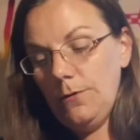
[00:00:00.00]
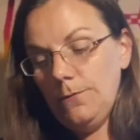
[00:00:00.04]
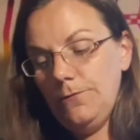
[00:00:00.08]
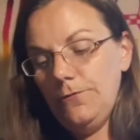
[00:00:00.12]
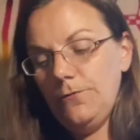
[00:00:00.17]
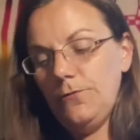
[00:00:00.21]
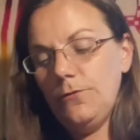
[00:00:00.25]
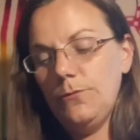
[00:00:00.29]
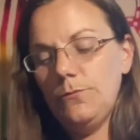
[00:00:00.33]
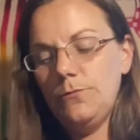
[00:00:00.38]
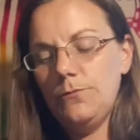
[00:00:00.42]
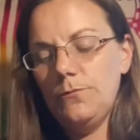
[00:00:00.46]

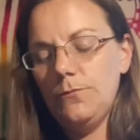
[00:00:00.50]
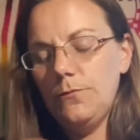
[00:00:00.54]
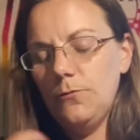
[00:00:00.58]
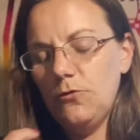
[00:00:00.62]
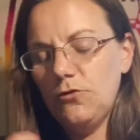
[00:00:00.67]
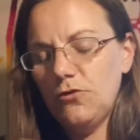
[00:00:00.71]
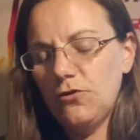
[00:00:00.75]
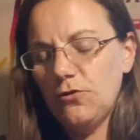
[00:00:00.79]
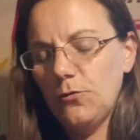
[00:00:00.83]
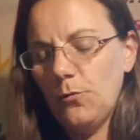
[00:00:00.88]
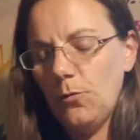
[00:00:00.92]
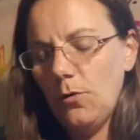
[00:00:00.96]
And
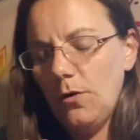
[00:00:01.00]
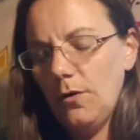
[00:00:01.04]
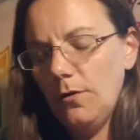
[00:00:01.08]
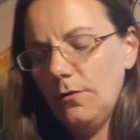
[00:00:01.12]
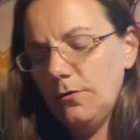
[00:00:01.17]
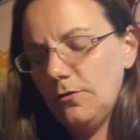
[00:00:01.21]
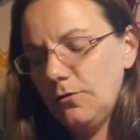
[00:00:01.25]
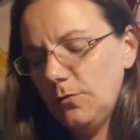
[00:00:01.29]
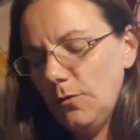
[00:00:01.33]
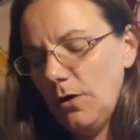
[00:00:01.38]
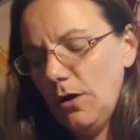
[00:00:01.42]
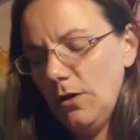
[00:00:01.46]

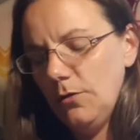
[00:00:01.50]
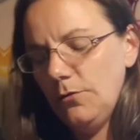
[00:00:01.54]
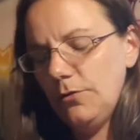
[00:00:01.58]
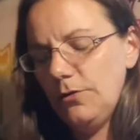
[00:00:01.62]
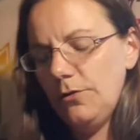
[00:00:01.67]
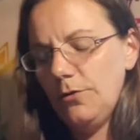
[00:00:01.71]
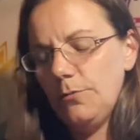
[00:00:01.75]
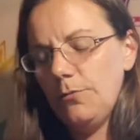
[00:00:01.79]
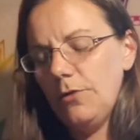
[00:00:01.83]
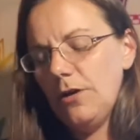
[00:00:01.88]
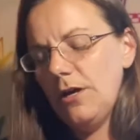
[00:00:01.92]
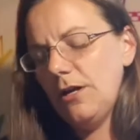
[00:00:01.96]
swallowing your
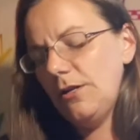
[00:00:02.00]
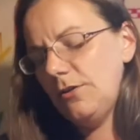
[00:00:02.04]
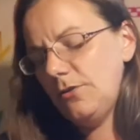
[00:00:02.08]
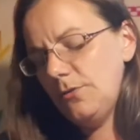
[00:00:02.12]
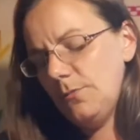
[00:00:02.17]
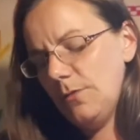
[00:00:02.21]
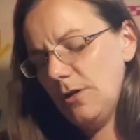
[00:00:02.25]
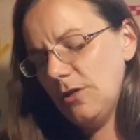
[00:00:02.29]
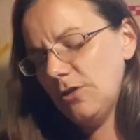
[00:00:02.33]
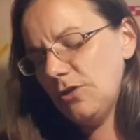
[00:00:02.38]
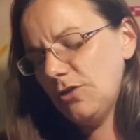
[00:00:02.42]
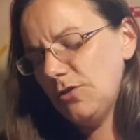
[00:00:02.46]
pride too
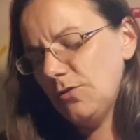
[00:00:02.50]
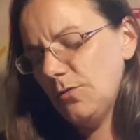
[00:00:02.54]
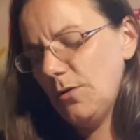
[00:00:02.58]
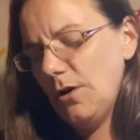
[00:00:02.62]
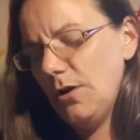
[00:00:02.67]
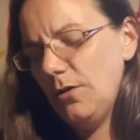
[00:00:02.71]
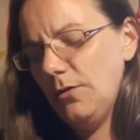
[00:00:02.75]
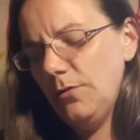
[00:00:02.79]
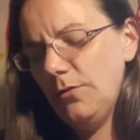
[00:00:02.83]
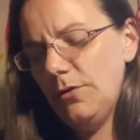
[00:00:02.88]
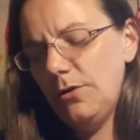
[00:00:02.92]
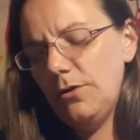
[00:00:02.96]
much.
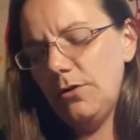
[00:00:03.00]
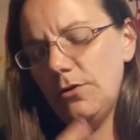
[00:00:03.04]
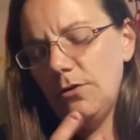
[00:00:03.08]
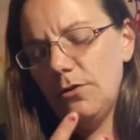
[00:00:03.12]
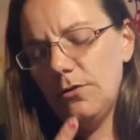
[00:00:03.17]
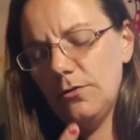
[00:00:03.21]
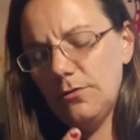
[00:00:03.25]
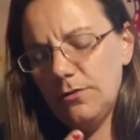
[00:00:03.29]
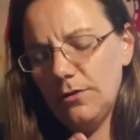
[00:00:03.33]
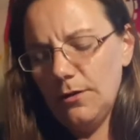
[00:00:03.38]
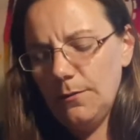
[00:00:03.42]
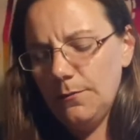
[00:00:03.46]
Swallowing your
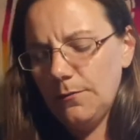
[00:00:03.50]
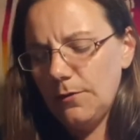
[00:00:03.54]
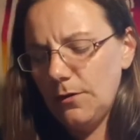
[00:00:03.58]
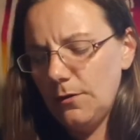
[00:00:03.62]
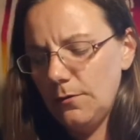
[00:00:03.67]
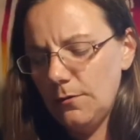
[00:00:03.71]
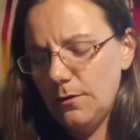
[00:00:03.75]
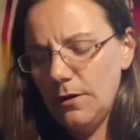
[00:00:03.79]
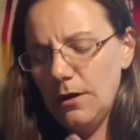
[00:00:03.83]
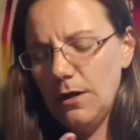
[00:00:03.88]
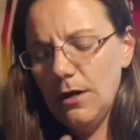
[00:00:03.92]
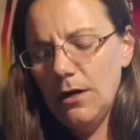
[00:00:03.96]
something.
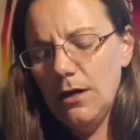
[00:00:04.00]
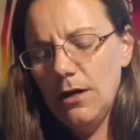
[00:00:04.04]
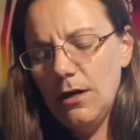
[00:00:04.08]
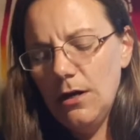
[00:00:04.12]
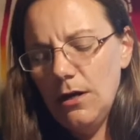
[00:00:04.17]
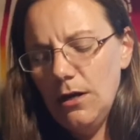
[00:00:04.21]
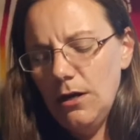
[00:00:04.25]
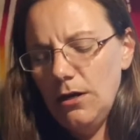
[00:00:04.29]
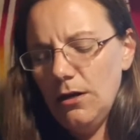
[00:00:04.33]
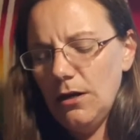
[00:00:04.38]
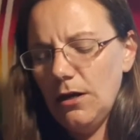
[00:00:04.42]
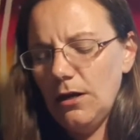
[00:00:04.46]

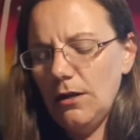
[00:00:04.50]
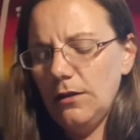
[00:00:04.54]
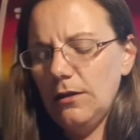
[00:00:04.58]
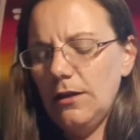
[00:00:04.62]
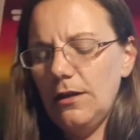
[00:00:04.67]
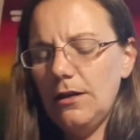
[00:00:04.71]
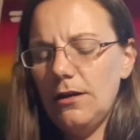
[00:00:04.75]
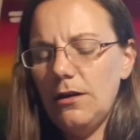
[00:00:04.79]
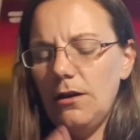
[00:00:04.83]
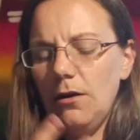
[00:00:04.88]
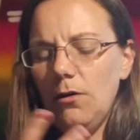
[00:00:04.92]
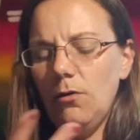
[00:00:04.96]
You gotta let
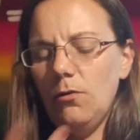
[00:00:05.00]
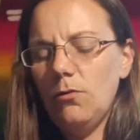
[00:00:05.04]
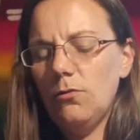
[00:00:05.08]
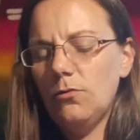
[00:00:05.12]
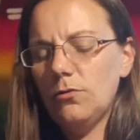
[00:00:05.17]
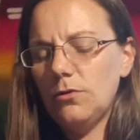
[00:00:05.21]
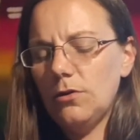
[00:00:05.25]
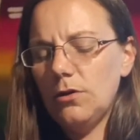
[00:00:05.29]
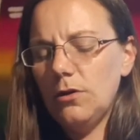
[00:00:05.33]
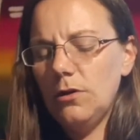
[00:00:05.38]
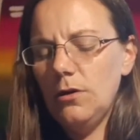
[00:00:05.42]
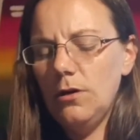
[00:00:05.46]
it
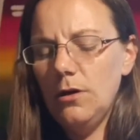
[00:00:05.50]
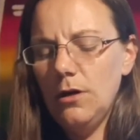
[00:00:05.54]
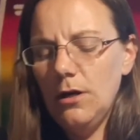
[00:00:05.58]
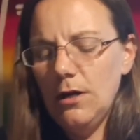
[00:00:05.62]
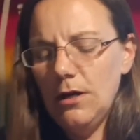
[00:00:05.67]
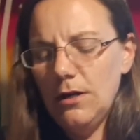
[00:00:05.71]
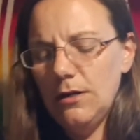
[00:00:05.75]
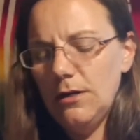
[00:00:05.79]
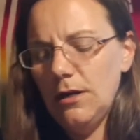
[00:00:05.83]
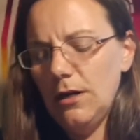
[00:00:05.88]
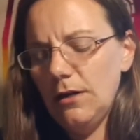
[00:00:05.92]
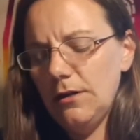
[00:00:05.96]
out.
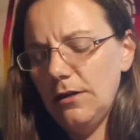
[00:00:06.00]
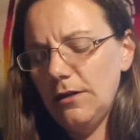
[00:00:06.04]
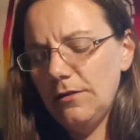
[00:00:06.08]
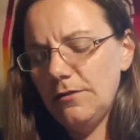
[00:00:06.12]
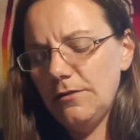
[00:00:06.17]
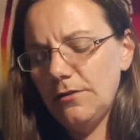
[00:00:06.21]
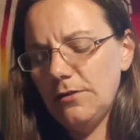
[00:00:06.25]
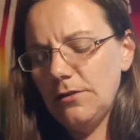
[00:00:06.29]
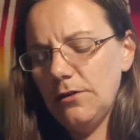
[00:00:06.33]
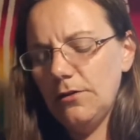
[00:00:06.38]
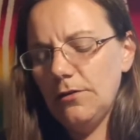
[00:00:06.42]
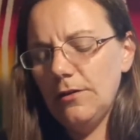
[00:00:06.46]
Not
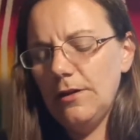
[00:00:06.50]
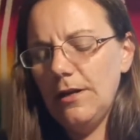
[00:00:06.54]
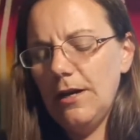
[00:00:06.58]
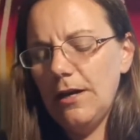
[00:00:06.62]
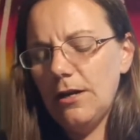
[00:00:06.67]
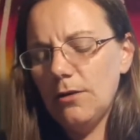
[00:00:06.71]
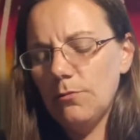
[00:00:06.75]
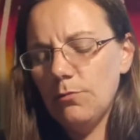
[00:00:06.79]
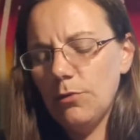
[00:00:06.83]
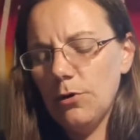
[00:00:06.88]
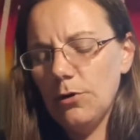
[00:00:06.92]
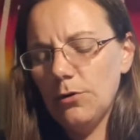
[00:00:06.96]
necessarily at a
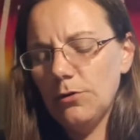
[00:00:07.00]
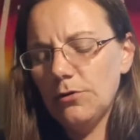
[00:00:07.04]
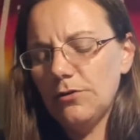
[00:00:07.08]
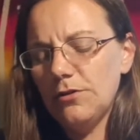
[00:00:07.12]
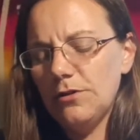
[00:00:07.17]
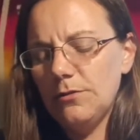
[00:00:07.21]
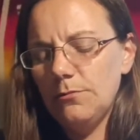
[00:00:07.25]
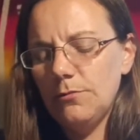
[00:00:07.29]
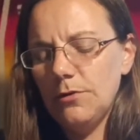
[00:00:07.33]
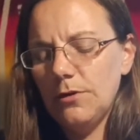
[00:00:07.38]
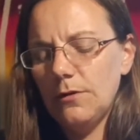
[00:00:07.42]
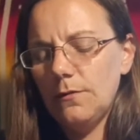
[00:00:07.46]
person,
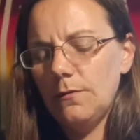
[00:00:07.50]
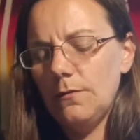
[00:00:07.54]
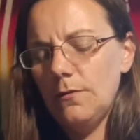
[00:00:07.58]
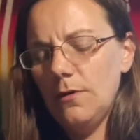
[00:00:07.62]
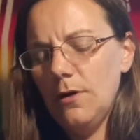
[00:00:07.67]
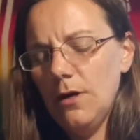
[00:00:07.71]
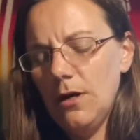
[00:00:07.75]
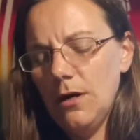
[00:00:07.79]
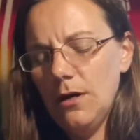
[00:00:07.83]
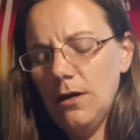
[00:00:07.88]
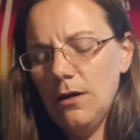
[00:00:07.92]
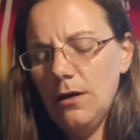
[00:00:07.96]
but
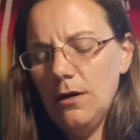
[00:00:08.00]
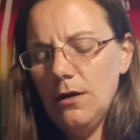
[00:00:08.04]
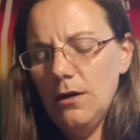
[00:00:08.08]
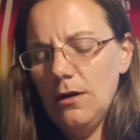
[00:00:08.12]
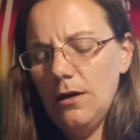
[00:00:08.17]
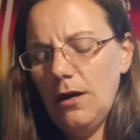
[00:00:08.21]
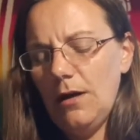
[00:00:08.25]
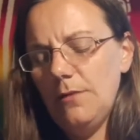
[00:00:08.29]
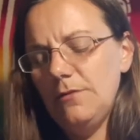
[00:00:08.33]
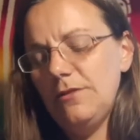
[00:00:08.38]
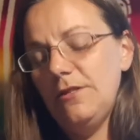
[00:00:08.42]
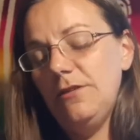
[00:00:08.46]

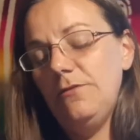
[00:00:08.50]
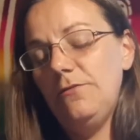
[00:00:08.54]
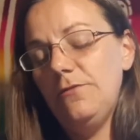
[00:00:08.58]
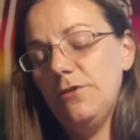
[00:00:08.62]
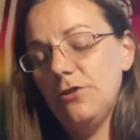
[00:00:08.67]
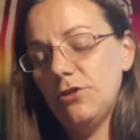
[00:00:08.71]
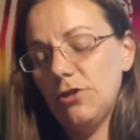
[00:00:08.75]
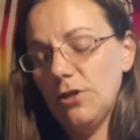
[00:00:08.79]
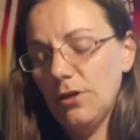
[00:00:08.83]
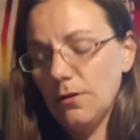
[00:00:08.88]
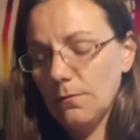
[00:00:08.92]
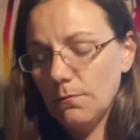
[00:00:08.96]
I see
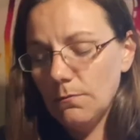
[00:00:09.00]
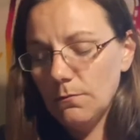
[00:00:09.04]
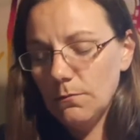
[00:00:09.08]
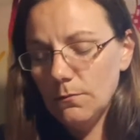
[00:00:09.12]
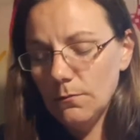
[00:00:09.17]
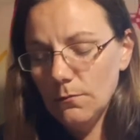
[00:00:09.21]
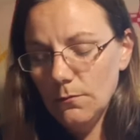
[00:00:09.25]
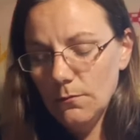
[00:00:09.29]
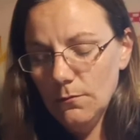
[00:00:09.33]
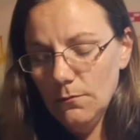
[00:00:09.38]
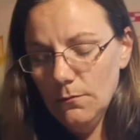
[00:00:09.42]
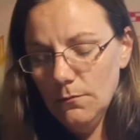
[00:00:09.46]
fishing.
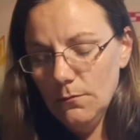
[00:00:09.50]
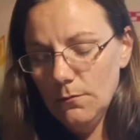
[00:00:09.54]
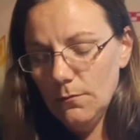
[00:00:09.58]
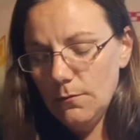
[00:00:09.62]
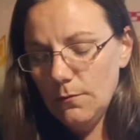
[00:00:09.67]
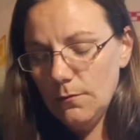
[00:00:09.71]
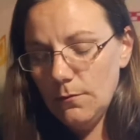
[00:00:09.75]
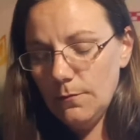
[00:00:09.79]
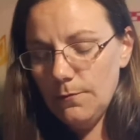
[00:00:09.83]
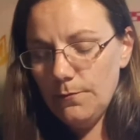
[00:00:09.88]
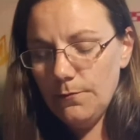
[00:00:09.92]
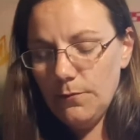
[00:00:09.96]

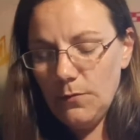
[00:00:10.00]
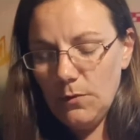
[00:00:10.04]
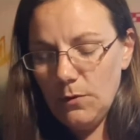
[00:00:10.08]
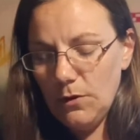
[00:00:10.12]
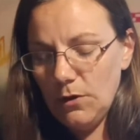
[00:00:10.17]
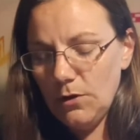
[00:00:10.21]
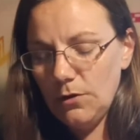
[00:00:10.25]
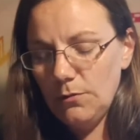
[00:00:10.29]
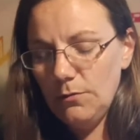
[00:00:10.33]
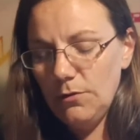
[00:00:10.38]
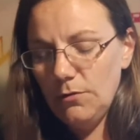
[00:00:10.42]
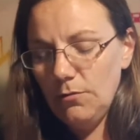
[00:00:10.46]
It
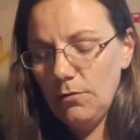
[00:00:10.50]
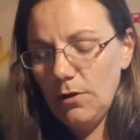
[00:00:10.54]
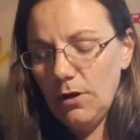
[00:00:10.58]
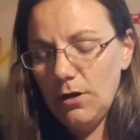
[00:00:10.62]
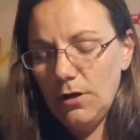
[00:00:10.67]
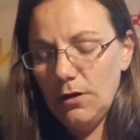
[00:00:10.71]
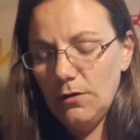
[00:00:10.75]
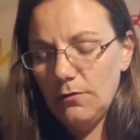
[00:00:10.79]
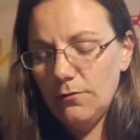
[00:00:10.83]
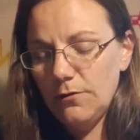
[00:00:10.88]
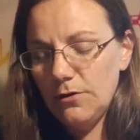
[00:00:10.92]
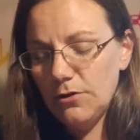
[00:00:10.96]
could be
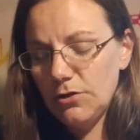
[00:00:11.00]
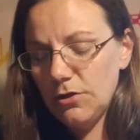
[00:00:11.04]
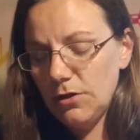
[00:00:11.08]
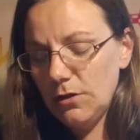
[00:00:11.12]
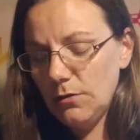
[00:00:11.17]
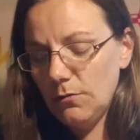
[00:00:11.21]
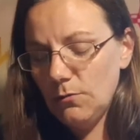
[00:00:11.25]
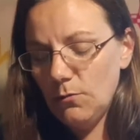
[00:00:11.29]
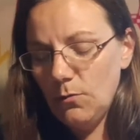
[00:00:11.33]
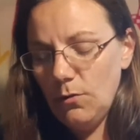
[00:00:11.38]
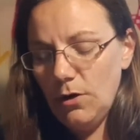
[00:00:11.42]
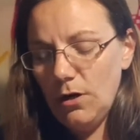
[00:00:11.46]
writing,
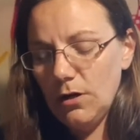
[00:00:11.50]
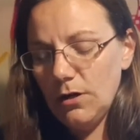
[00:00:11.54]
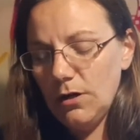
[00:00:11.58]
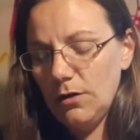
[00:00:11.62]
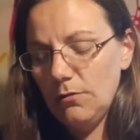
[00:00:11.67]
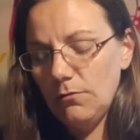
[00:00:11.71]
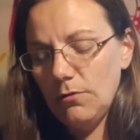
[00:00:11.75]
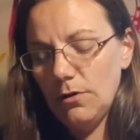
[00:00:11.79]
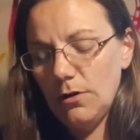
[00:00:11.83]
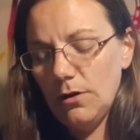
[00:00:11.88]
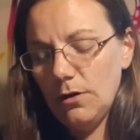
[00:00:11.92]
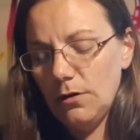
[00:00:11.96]
fishing, walking,
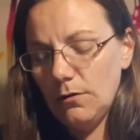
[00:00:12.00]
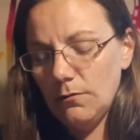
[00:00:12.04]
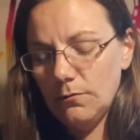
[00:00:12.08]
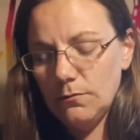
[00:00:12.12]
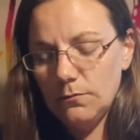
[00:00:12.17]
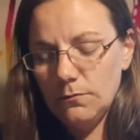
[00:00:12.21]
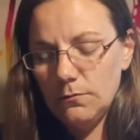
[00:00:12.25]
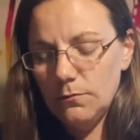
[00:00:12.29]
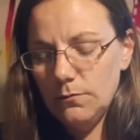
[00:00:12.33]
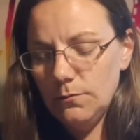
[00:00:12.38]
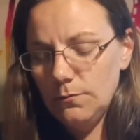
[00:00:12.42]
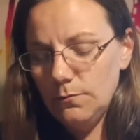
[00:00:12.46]
running,
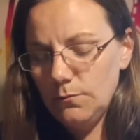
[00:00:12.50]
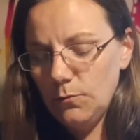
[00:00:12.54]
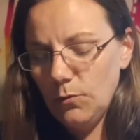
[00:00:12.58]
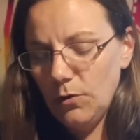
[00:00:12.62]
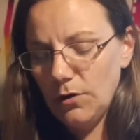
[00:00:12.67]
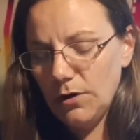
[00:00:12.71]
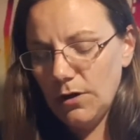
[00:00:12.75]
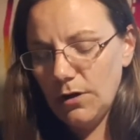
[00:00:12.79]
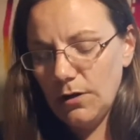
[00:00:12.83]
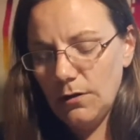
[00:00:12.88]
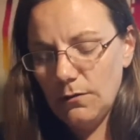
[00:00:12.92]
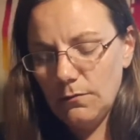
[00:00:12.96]

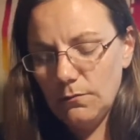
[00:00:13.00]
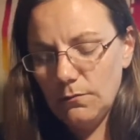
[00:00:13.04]
working.